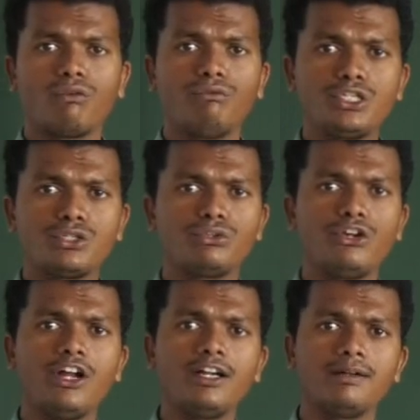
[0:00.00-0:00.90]
we should
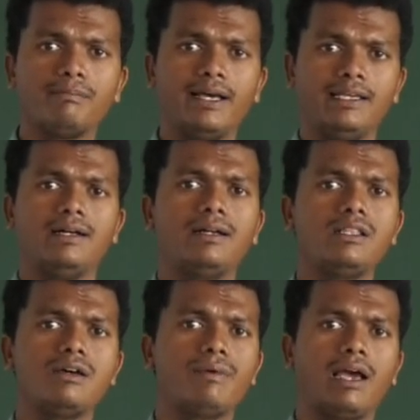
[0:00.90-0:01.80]
not by
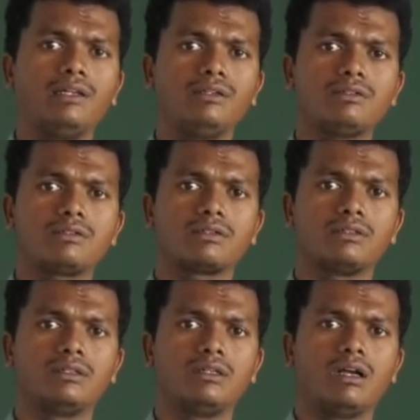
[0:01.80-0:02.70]
heart the values
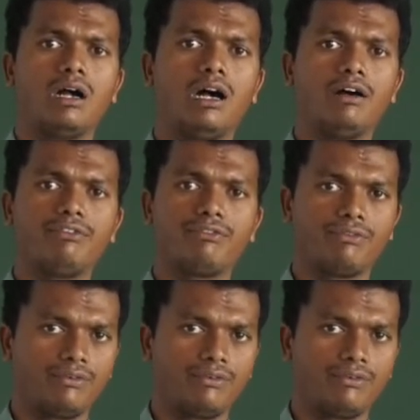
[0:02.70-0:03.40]
of